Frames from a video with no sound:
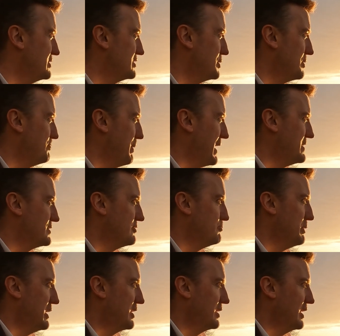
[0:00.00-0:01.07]
at the sort of base
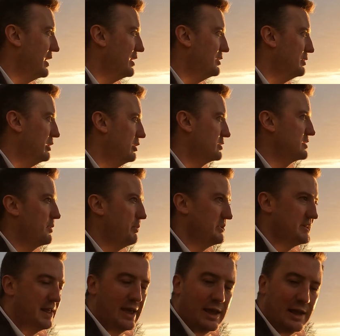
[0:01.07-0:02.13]
of Beacon Hill and looked up
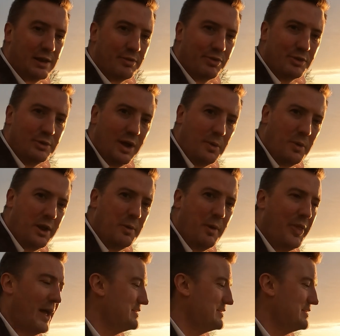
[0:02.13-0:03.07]
onto that hill and thought, I wonder what